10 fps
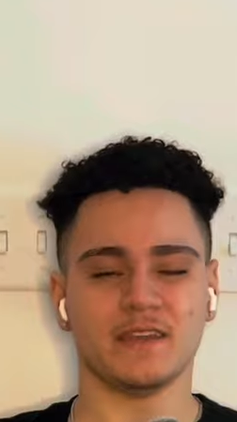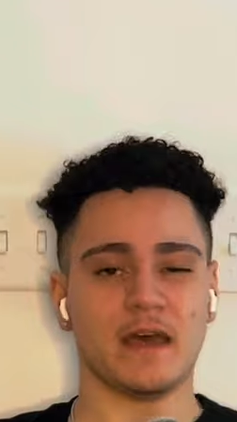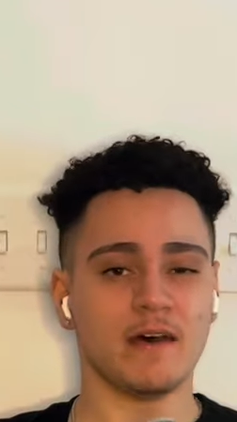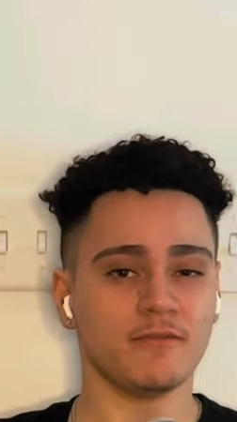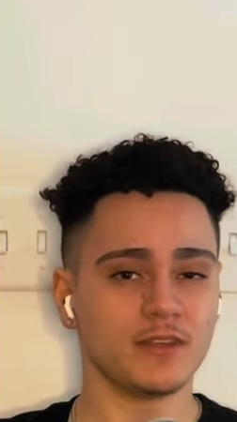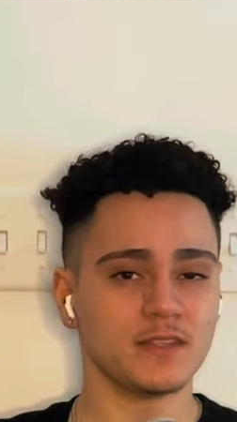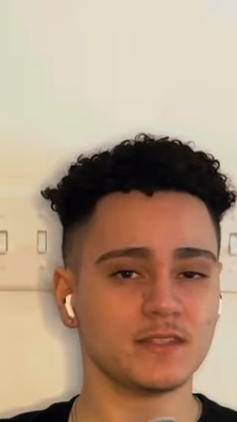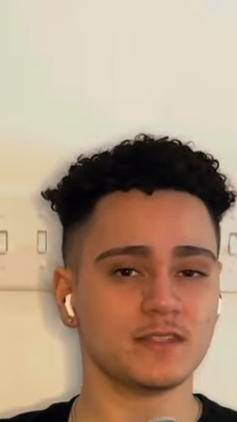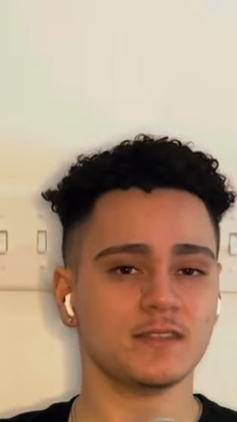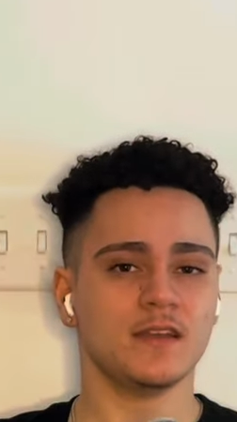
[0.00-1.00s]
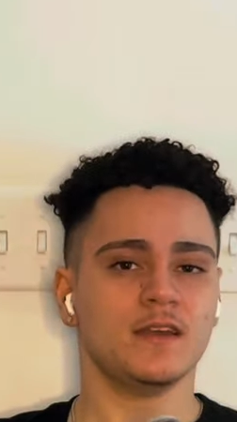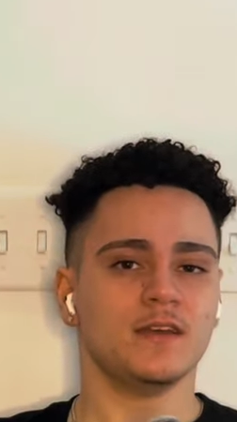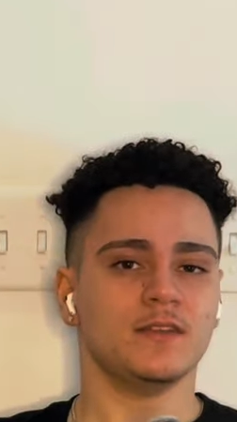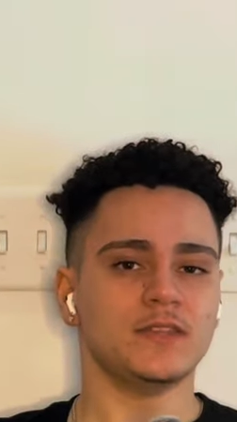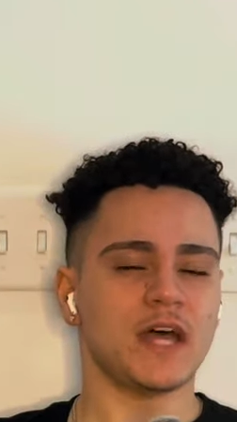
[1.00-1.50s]
and evidence,
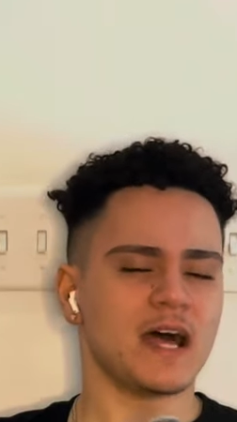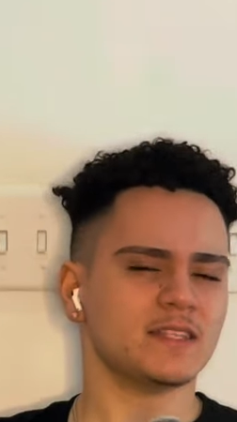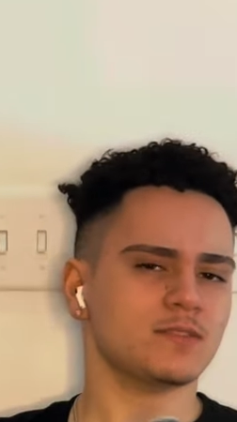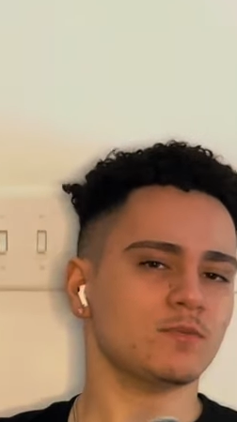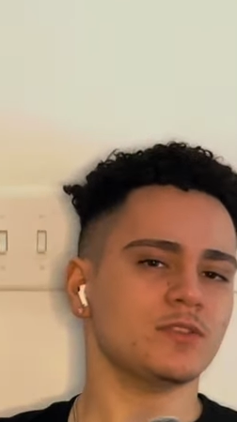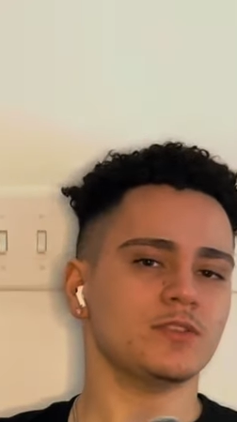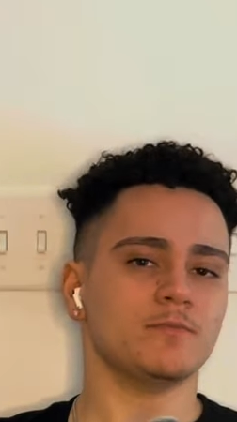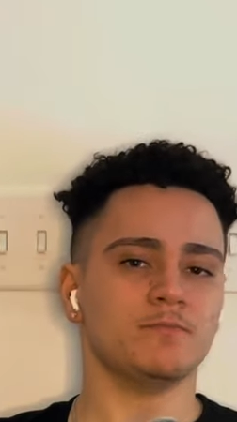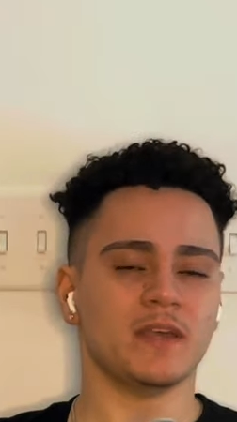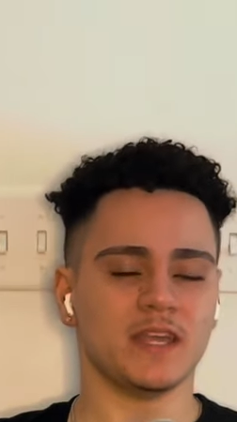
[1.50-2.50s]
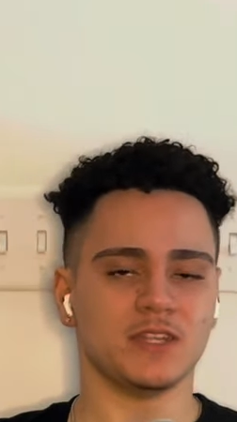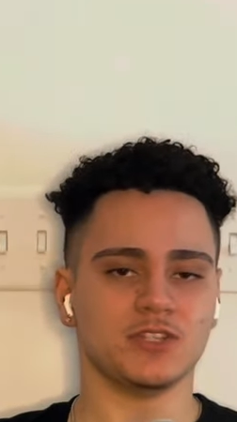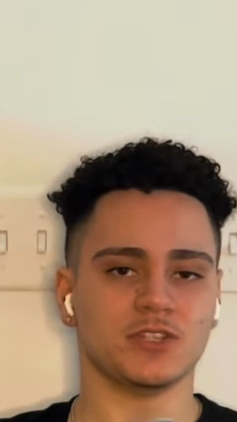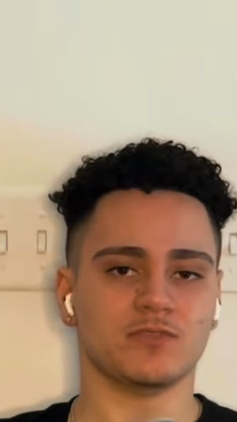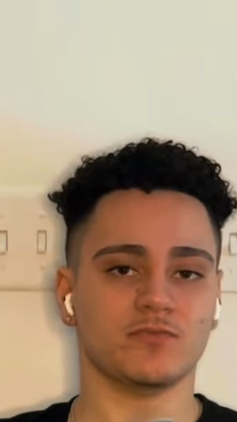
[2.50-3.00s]
that's when the
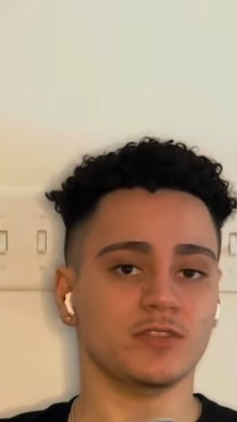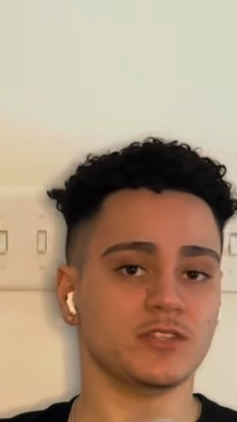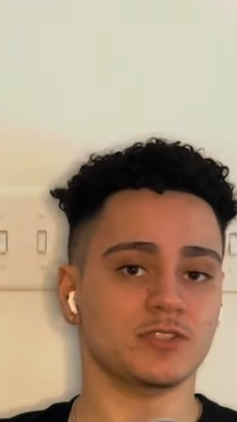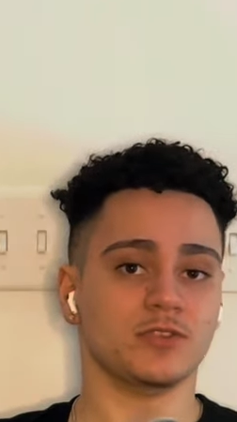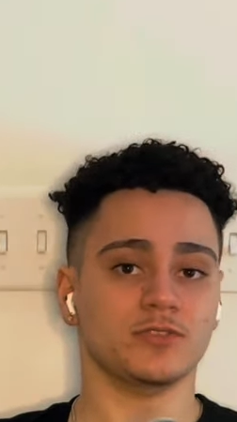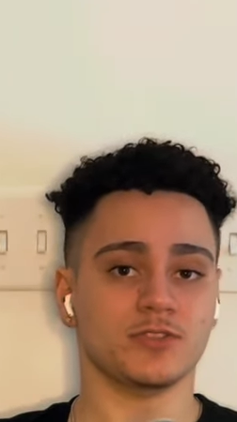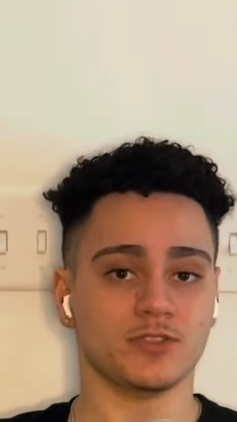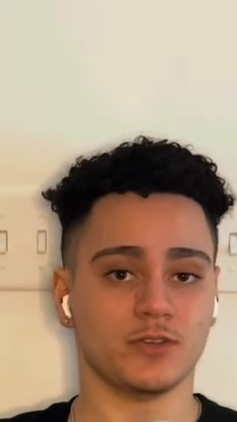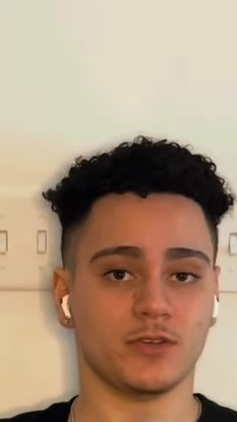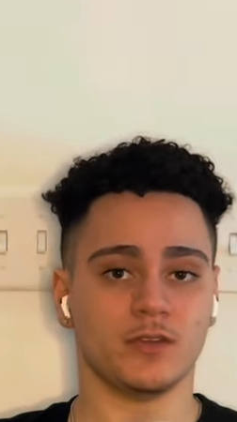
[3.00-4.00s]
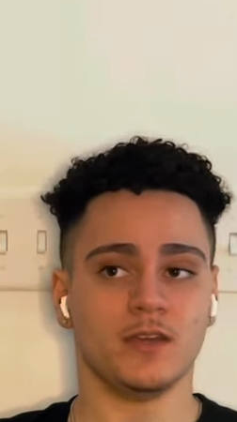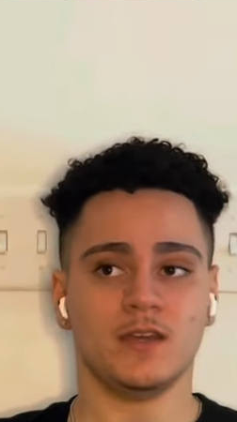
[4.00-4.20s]
pages really start to turn.